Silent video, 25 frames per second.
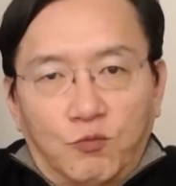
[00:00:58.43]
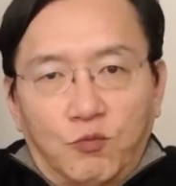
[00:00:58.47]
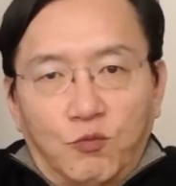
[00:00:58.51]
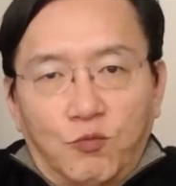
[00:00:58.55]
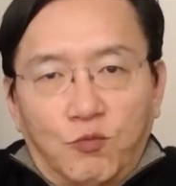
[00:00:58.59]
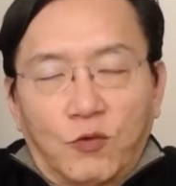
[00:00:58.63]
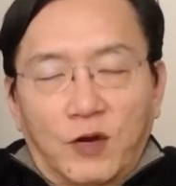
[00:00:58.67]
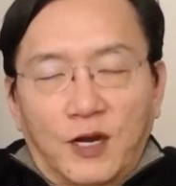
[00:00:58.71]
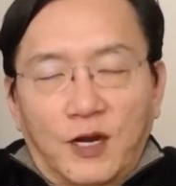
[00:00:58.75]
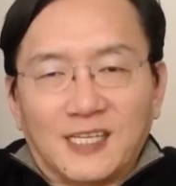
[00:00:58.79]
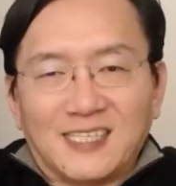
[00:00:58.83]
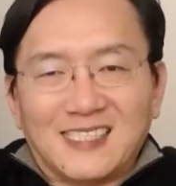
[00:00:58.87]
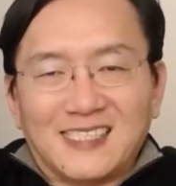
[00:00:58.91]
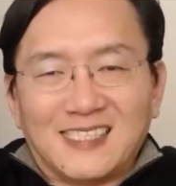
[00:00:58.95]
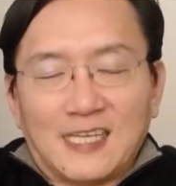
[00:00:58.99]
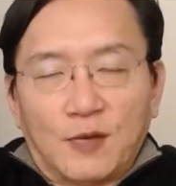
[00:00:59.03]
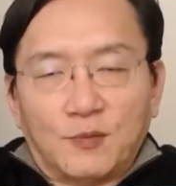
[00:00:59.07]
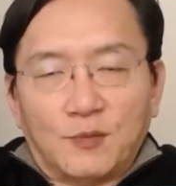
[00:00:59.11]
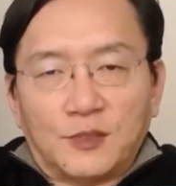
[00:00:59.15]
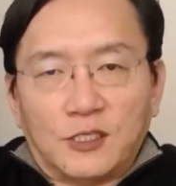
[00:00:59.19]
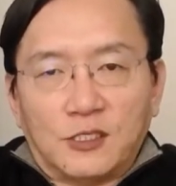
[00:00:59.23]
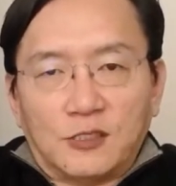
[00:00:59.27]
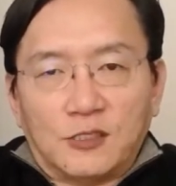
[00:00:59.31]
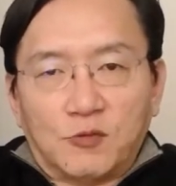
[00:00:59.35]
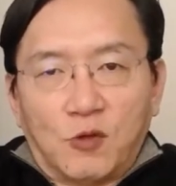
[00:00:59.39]
one of the
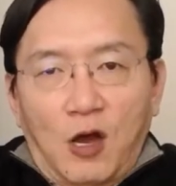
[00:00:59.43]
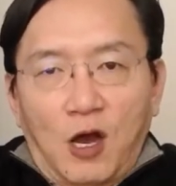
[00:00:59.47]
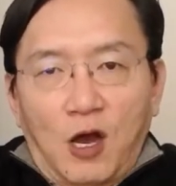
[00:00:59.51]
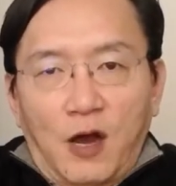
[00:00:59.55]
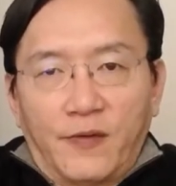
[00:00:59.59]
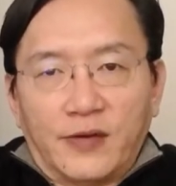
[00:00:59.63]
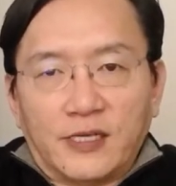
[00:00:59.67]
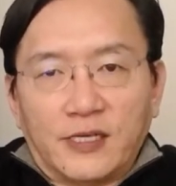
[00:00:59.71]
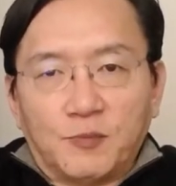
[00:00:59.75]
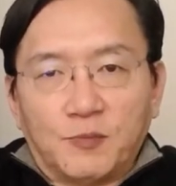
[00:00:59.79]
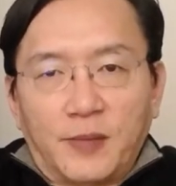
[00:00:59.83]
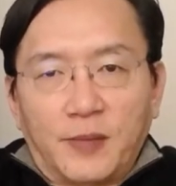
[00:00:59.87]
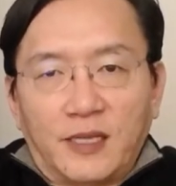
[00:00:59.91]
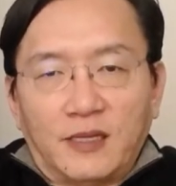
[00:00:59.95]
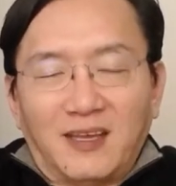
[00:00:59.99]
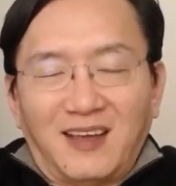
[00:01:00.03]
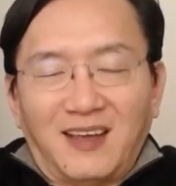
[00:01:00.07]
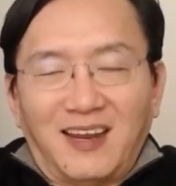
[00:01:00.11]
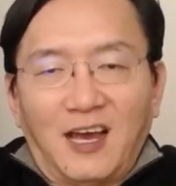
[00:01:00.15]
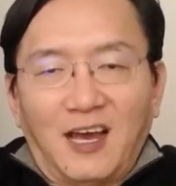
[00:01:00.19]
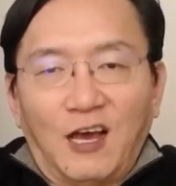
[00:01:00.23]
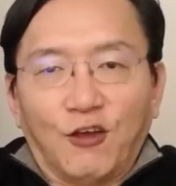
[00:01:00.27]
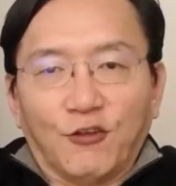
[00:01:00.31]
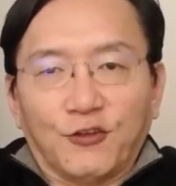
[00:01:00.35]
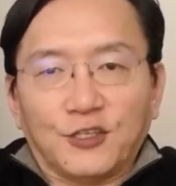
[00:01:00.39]
steps has always been that
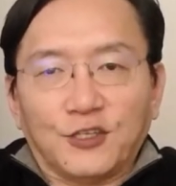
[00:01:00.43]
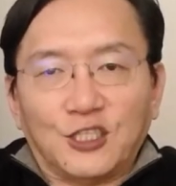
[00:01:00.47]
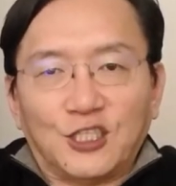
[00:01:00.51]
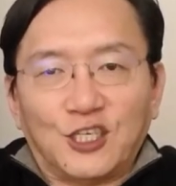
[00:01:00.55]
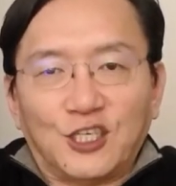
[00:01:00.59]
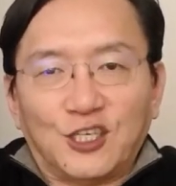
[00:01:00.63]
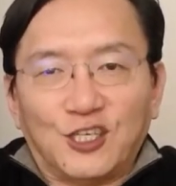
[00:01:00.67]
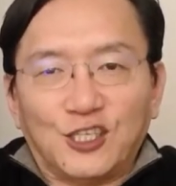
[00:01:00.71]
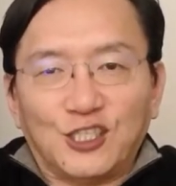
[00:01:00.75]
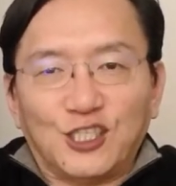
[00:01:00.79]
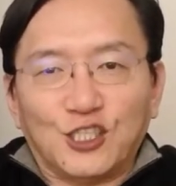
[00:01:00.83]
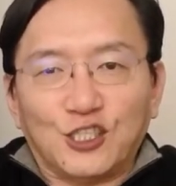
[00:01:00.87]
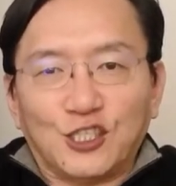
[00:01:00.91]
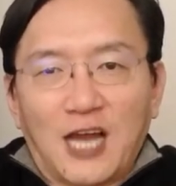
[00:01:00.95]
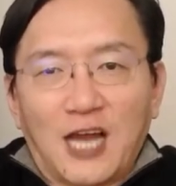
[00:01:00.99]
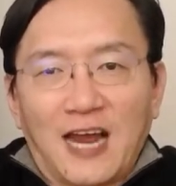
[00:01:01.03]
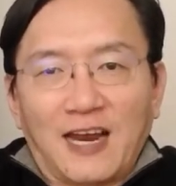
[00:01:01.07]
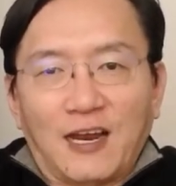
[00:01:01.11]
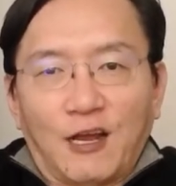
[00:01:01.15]
health insurance is not